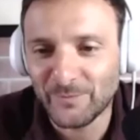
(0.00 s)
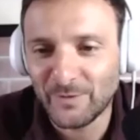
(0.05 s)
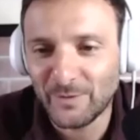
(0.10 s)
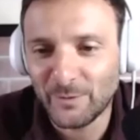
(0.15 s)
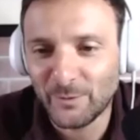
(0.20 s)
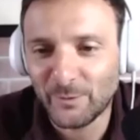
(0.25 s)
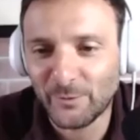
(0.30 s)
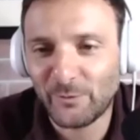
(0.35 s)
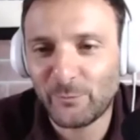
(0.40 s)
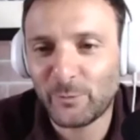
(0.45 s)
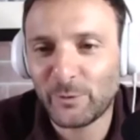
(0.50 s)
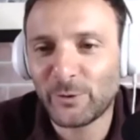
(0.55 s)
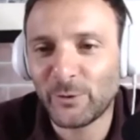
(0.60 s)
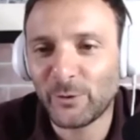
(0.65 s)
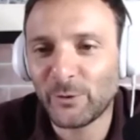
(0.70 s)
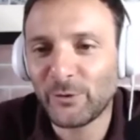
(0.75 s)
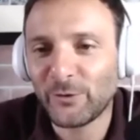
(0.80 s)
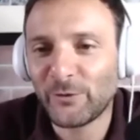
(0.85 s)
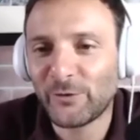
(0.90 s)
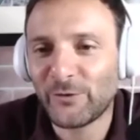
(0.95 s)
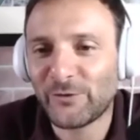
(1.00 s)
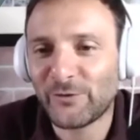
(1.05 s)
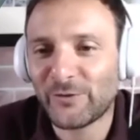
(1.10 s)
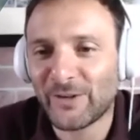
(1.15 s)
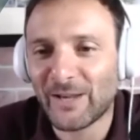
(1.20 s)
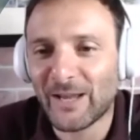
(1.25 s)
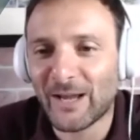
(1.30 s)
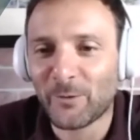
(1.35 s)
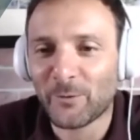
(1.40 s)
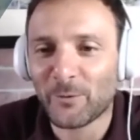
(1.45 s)
Because if we don't understand
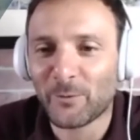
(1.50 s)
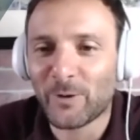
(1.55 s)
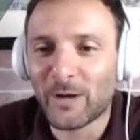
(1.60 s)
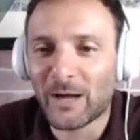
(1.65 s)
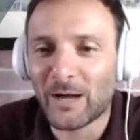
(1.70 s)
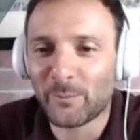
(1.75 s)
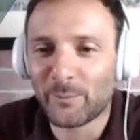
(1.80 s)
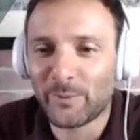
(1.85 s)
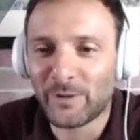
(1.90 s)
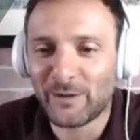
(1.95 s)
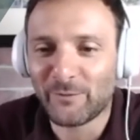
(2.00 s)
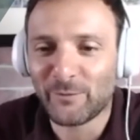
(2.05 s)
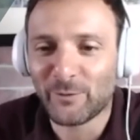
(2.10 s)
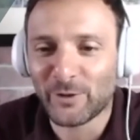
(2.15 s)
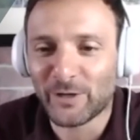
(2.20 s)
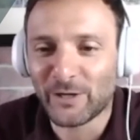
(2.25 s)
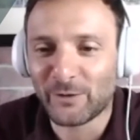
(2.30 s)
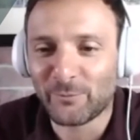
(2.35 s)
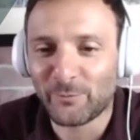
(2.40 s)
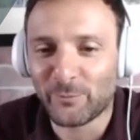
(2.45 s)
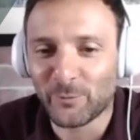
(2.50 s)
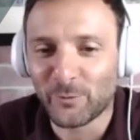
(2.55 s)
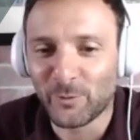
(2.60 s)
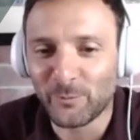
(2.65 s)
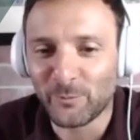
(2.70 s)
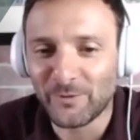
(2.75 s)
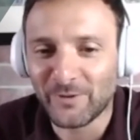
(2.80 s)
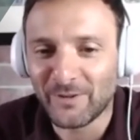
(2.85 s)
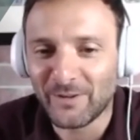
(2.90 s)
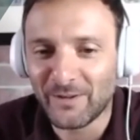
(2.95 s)
how our behavior gets
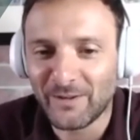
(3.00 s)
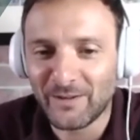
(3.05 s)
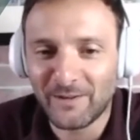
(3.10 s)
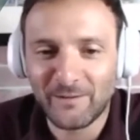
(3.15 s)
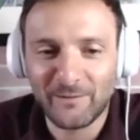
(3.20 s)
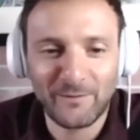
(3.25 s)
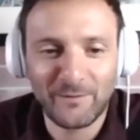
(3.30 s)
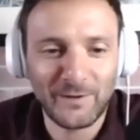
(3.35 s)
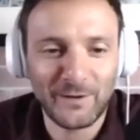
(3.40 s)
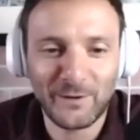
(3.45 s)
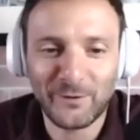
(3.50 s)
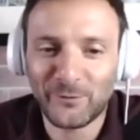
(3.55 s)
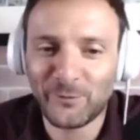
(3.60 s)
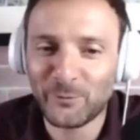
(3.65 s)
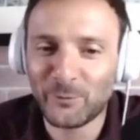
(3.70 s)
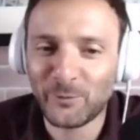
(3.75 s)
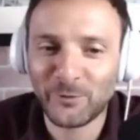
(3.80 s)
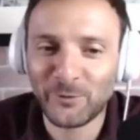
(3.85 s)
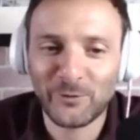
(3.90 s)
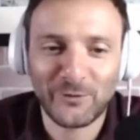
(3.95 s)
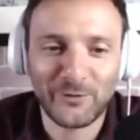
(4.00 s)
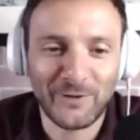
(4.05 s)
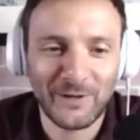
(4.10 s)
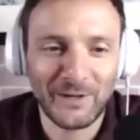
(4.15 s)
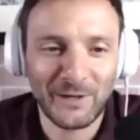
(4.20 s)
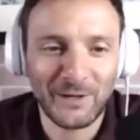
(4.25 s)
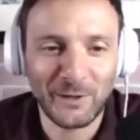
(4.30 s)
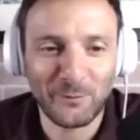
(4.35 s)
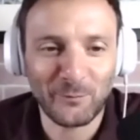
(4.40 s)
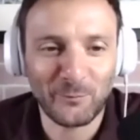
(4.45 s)
formed, there is no
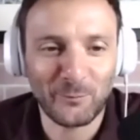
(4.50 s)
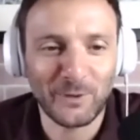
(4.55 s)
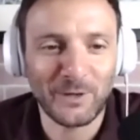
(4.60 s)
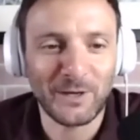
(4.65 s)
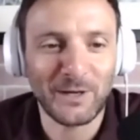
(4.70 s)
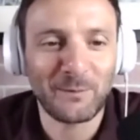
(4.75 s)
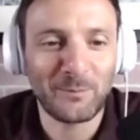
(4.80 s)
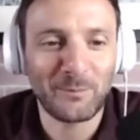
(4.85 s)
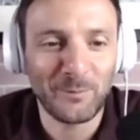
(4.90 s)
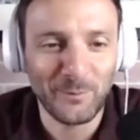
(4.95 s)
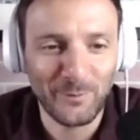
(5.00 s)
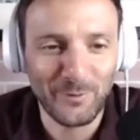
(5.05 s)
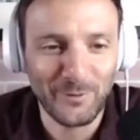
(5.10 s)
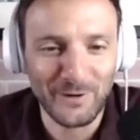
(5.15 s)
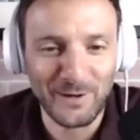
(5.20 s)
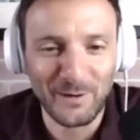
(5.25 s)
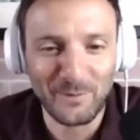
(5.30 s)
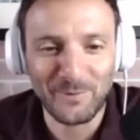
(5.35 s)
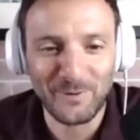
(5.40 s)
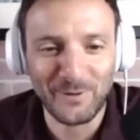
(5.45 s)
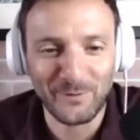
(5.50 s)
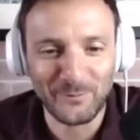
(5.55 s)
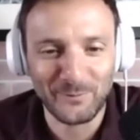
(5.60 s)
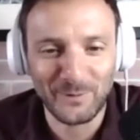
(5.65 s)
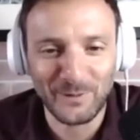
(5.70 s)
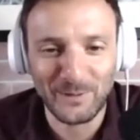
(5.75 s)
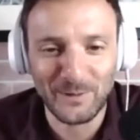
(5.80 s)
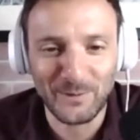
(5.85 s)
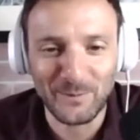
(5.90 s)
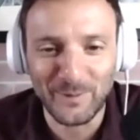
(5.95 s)
understanding of what hypnotherapy is
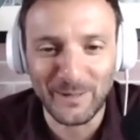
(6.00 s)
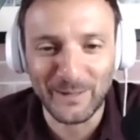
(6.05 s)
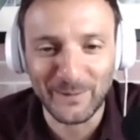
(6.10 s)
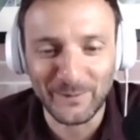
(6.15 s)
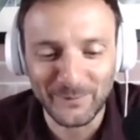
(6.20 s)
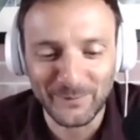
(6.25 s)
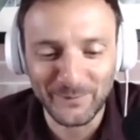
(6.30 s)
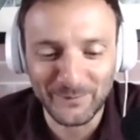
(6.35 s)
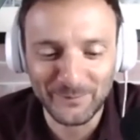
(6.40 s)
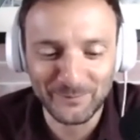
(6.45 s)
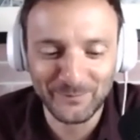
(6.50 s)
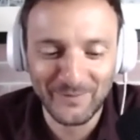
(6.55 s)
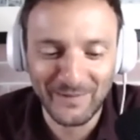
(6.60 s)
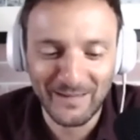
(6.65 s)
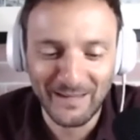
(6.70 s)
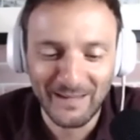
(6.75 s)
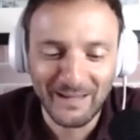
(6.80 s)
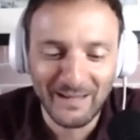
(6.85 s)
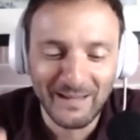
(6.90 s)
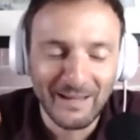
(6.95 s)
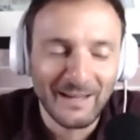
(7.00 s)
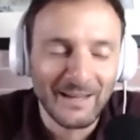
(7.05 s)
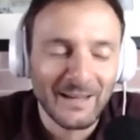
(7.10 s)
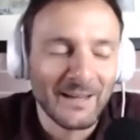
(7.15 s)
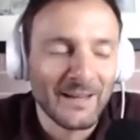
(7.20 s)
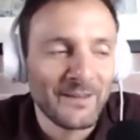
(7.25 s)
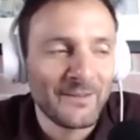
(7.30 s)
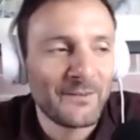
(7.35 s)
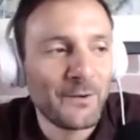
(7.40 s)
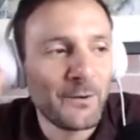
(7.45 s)
really about.
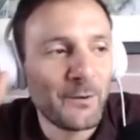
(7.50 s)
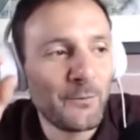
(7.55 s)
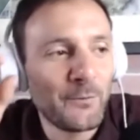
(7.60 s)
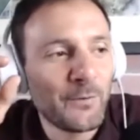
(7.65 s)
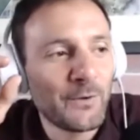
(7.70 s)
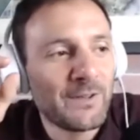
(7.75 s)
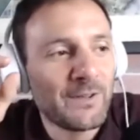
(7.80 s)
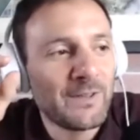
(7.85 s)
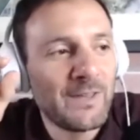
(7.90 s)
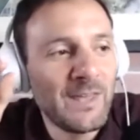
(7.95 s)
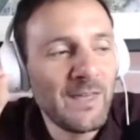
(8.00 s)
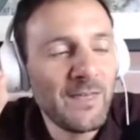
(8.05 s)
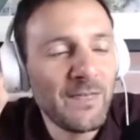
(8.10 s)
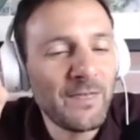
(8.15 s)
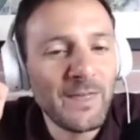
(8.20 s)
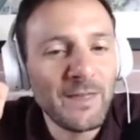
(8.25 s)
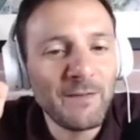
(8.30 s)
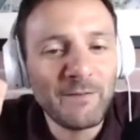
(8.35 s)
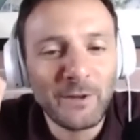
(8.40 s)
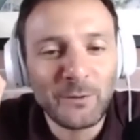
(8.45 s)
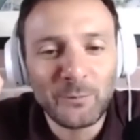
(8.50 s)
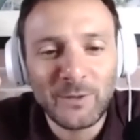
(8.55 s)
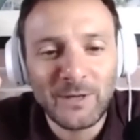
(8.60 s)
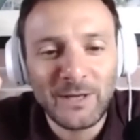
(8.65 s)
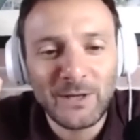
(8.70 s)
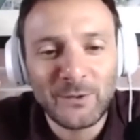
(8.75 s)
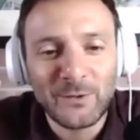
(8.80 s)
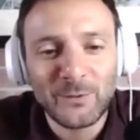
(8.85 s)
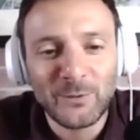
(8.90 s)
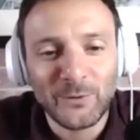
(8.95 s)
So the key thing that we
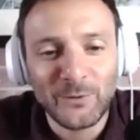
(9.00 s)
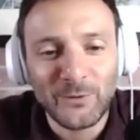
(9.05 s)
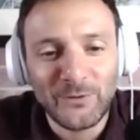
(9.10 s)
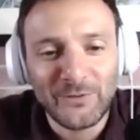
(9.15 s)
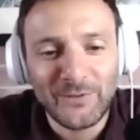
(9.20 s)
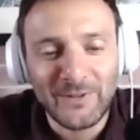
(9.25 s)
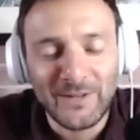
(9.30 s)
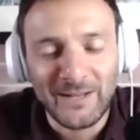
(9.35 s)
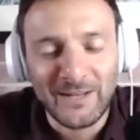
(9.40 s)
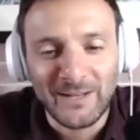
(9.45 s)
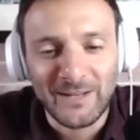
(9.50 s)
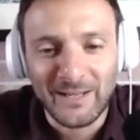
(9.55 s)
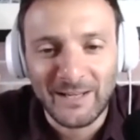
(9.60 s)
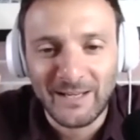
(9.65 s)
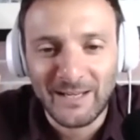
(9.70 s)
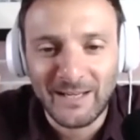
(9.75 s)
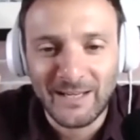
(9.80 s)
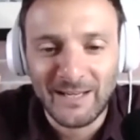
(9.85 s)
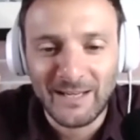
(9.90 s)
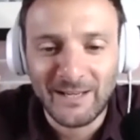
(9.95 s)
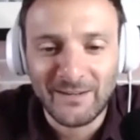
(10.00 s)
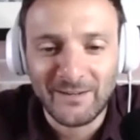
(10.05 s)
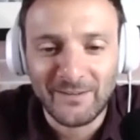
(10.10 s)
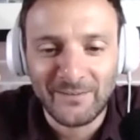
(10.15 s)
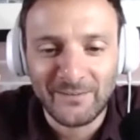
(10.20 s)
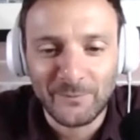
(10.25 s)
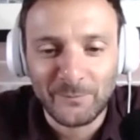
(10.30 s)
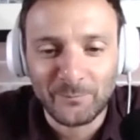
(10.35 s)
need to understand is